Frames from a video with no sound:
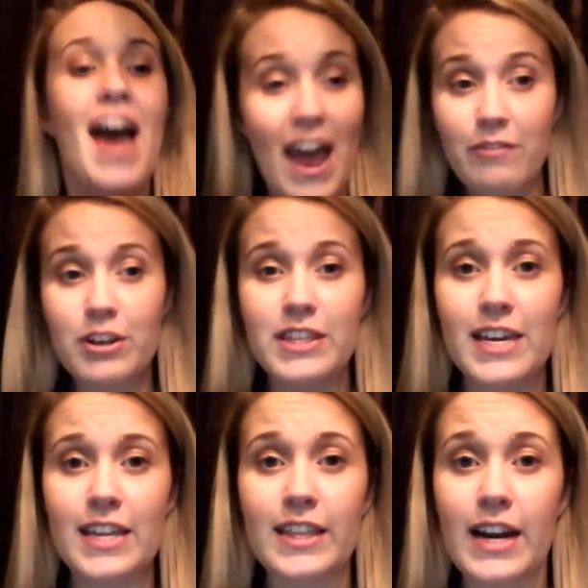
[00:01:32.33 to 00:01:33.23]

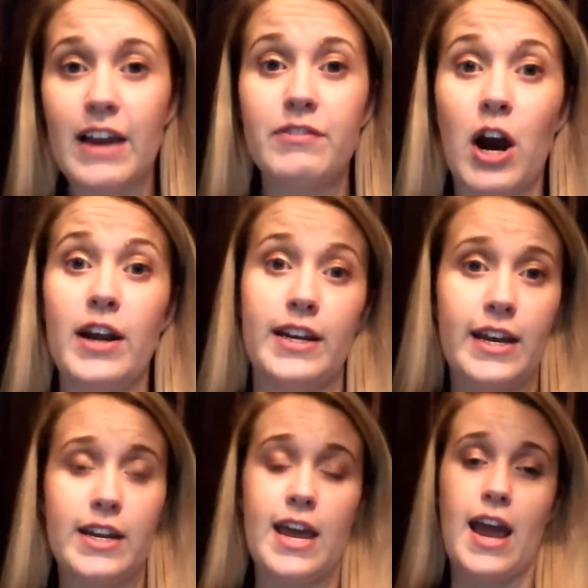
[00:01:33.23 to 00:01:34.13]
everything that I've gotten
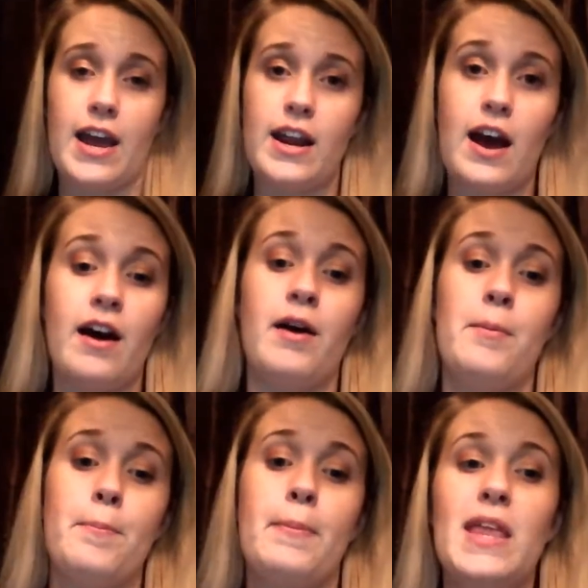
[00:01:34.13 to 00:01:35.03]
in,
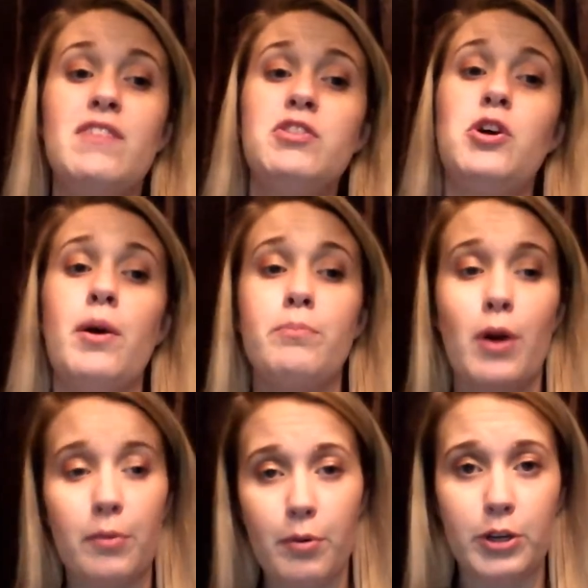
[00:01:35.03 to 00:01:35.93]
and even though I'm
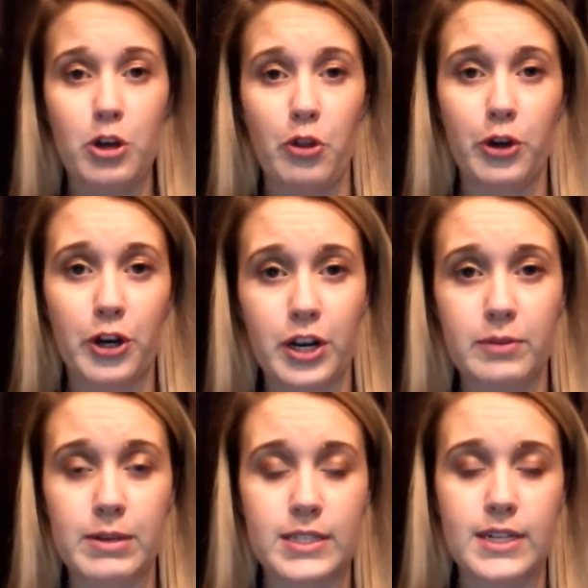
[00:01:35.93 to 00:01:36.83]
probably no longer going
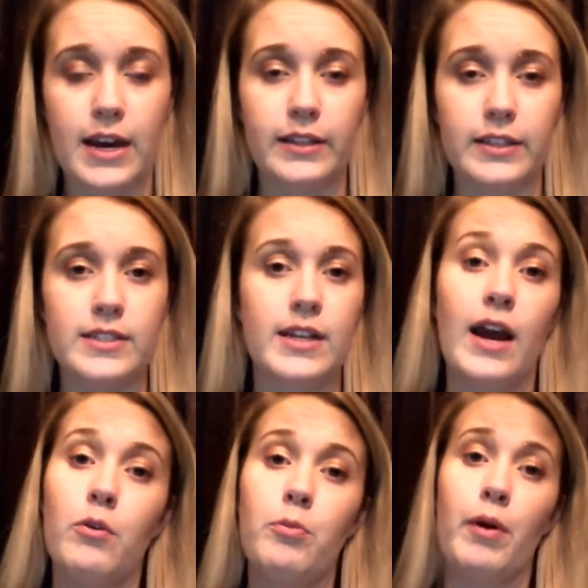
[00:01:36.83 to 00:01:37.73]
to be a stylist, I
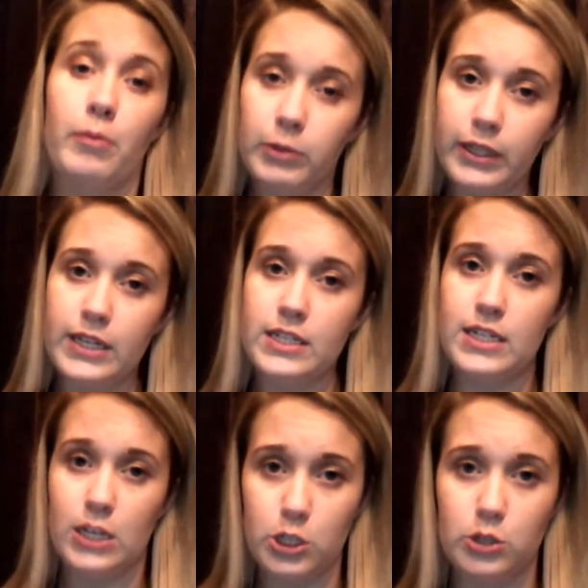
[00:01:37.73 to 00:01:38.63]
will probably
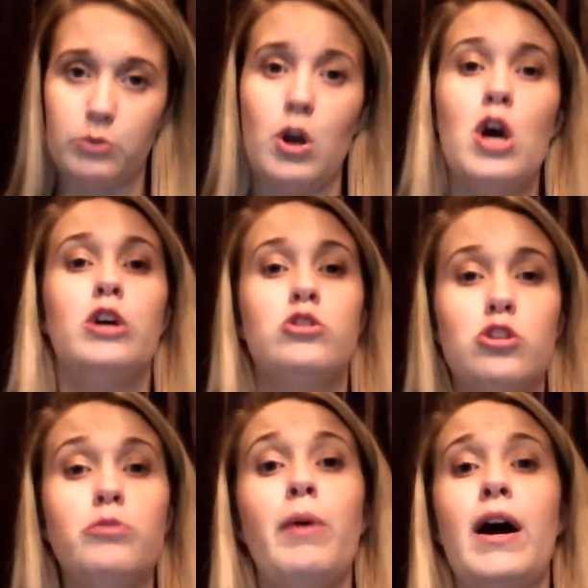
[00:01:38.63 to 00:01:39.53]
continue
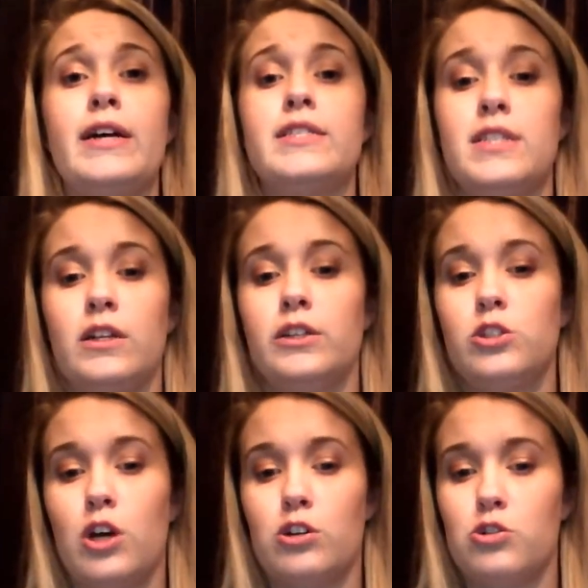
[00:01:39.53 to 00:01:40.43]
to buy Stella &
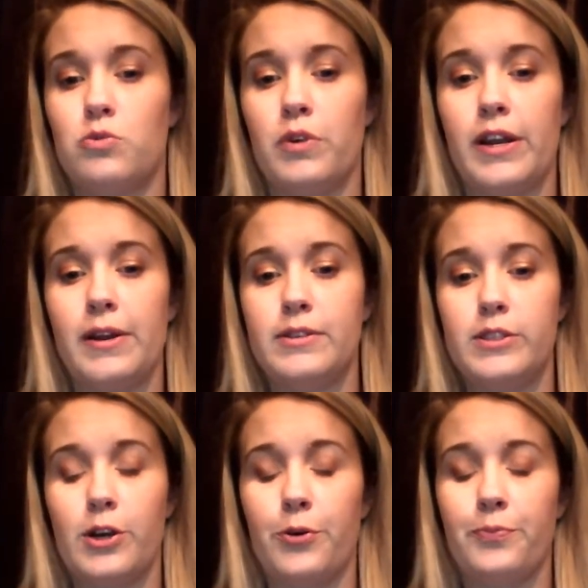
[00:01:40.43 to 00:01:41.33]
Dot jewelry.
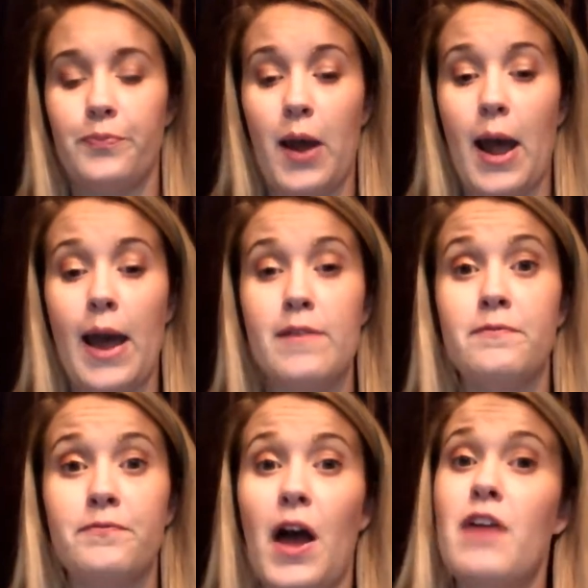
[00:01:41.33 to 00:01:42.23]
So I
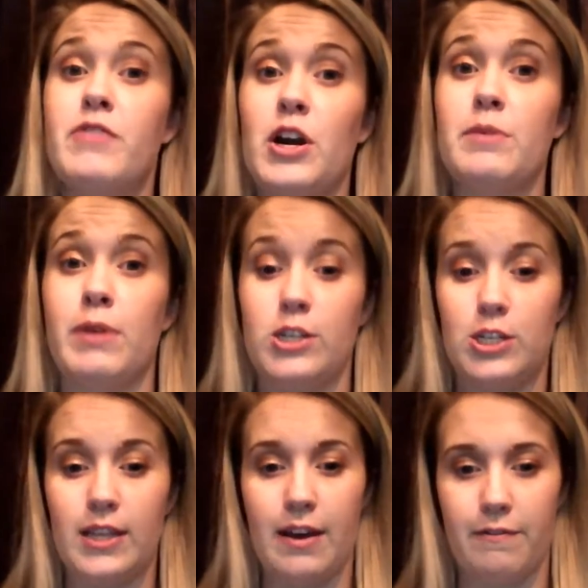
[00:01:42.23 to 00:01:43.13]
very
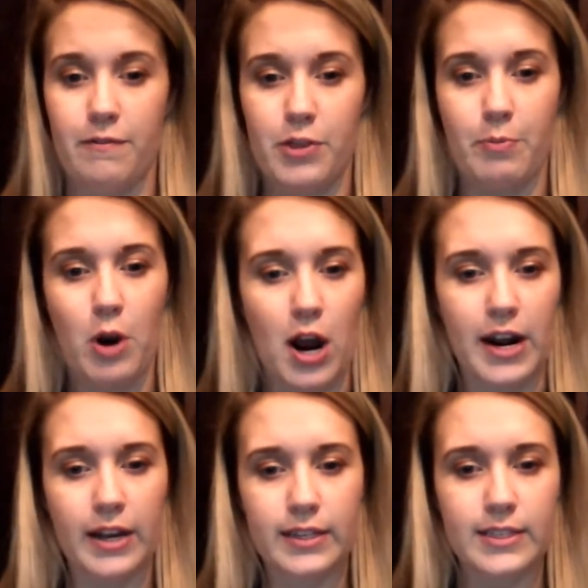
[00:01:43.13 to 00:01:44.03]
much love the
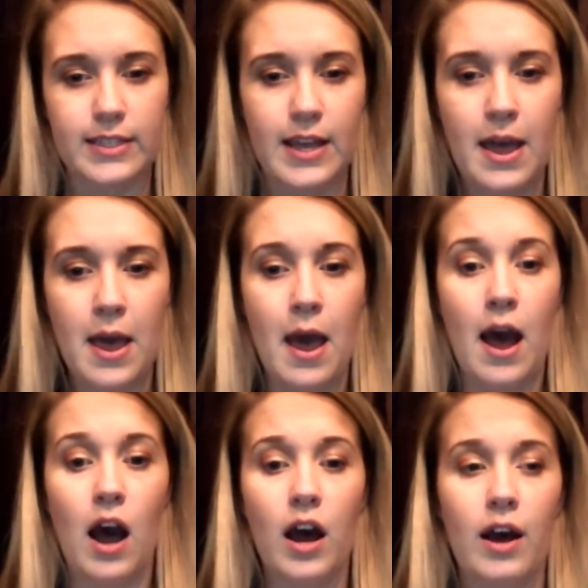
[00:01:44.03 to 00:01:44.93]
products.
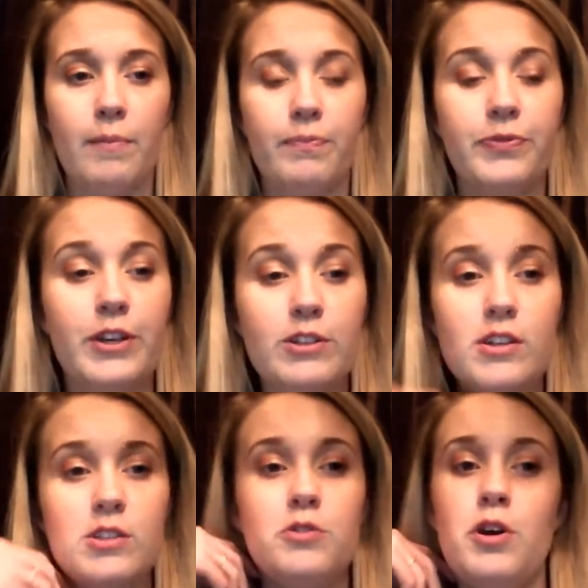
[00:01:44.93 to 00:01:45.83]
There's
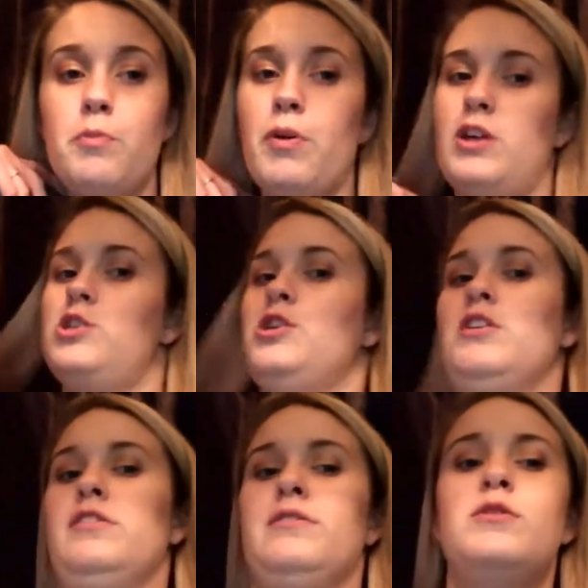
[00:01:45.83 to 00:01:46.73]
also no
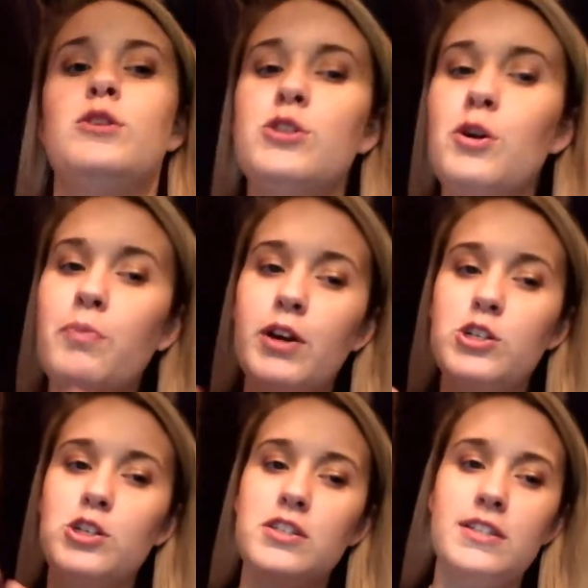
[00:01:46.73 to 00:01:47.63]
pressure. There's no
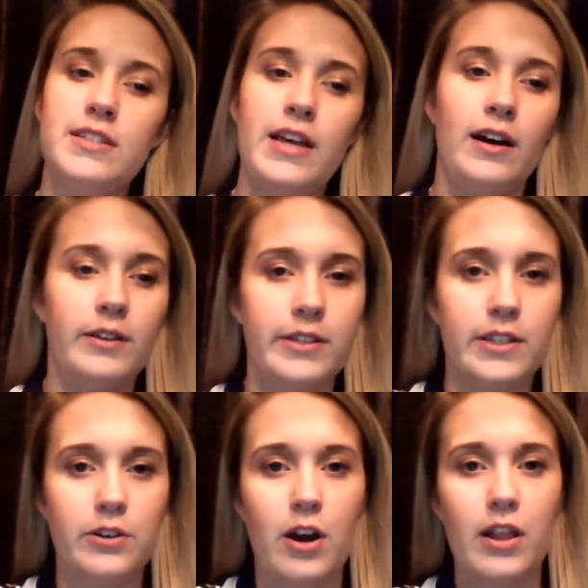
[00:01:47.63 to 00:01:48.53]
pressure in the sales.
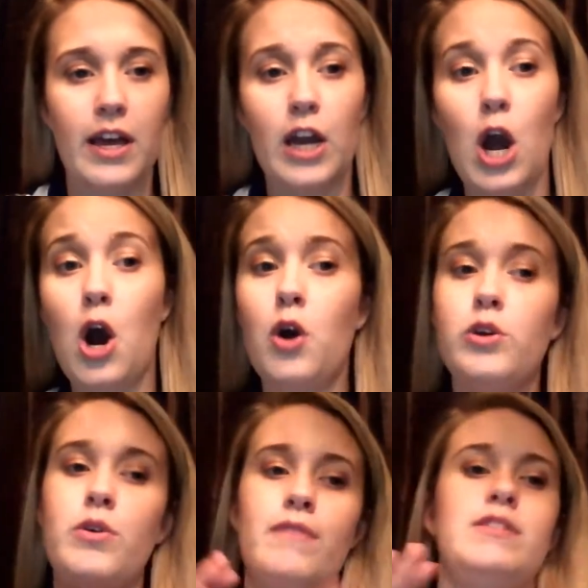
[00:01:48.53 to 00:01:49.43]
They're not like, oh,
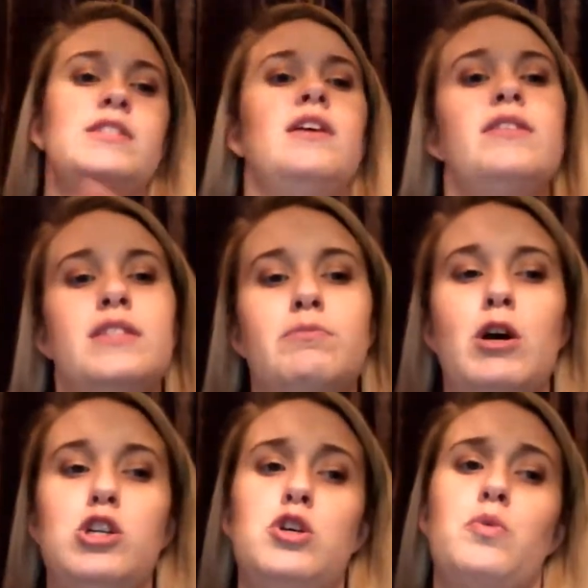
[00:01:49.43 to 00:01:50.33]
you have to sell this
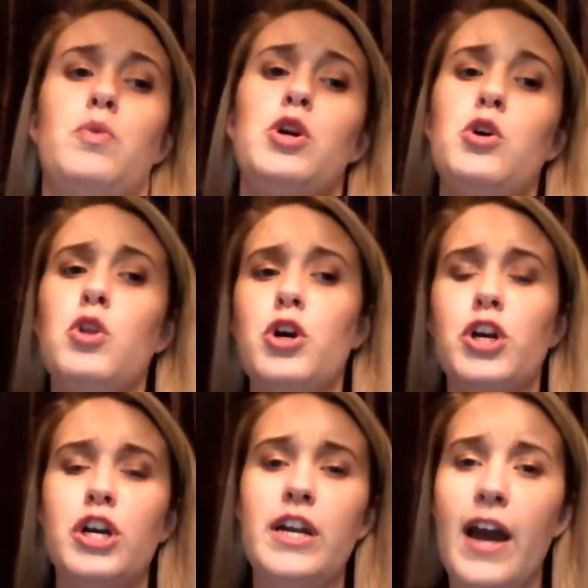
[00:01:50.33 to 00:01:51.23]
much, or we're no longer
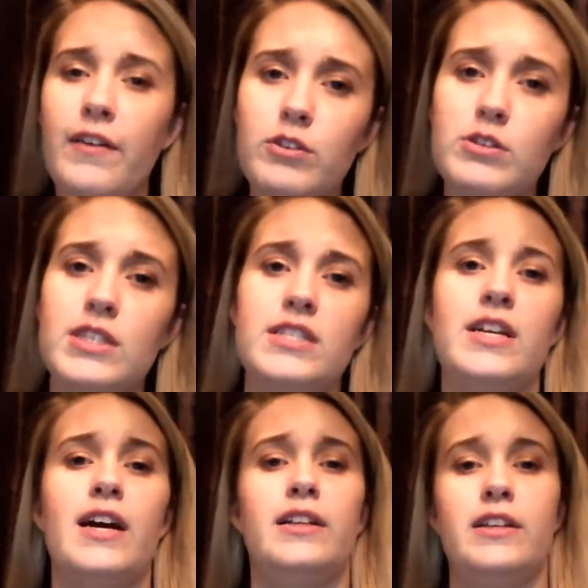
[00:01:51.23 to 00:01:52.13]
going to have you as a
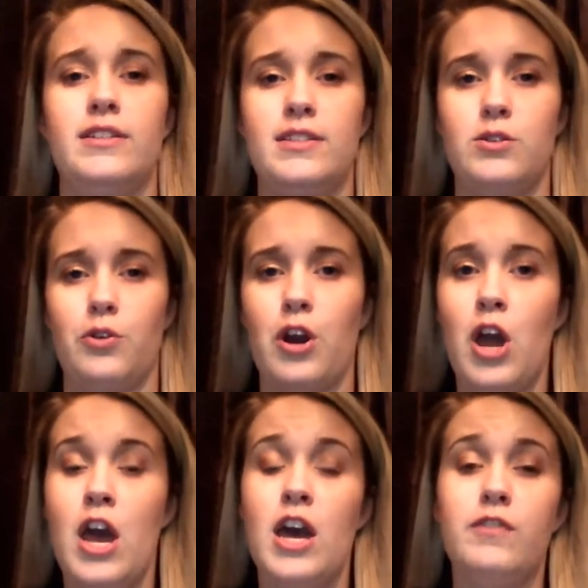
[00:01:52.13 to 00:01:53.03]
stylist, or
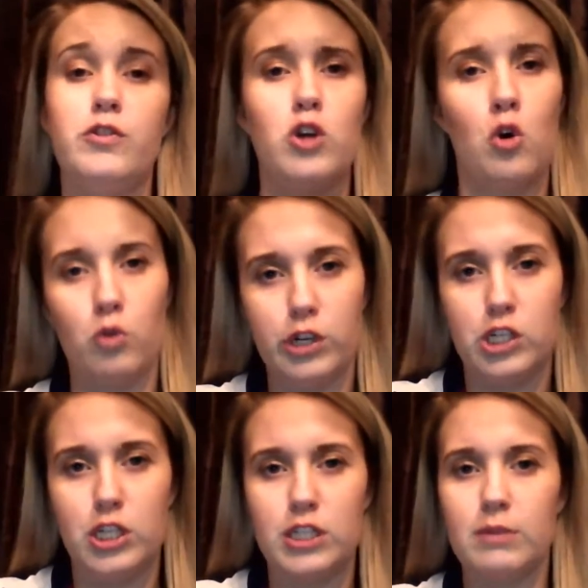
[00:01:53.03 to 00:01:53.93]
if you don't reach
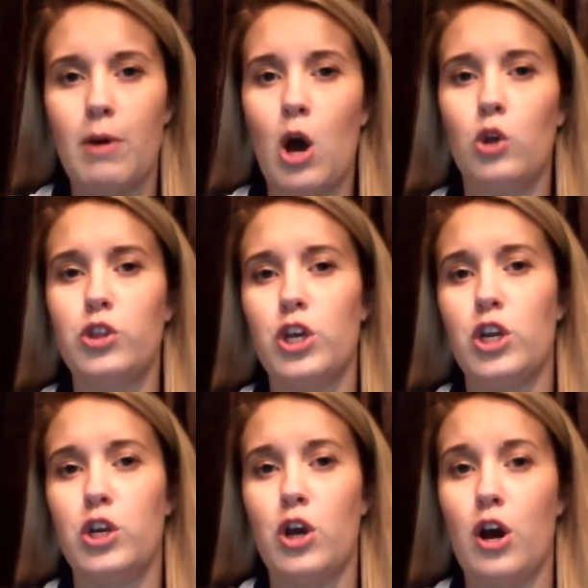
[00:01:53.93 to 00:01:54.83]
this amount,
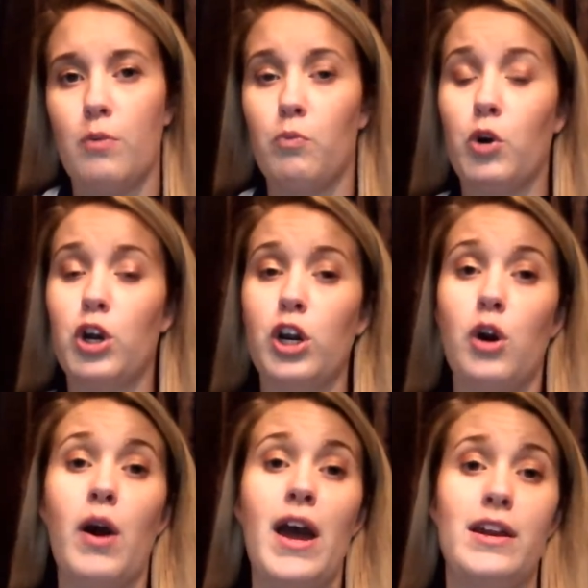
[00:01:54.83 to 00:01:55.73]
then we're going to
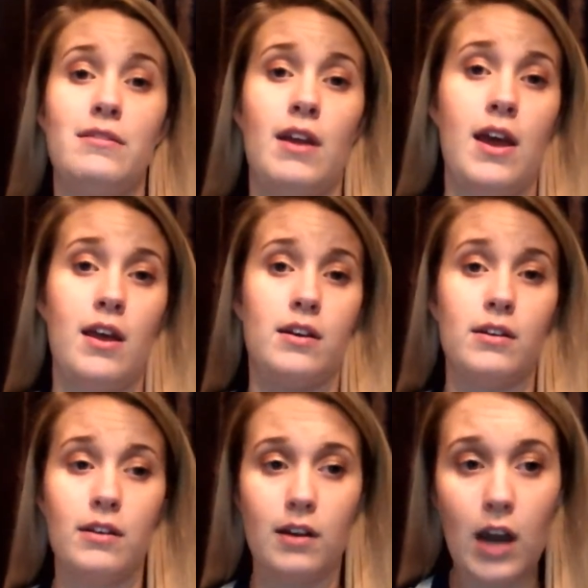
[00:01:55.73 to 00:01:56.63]
go ahead and
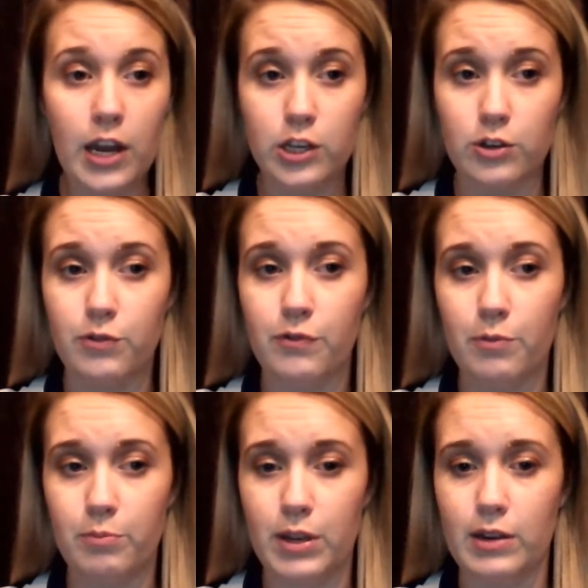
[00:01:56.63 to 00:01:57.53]
cut you
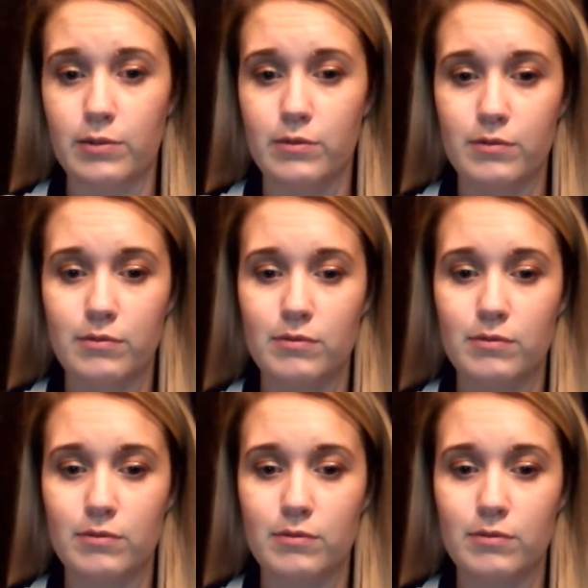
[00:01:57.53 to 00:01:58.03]
from being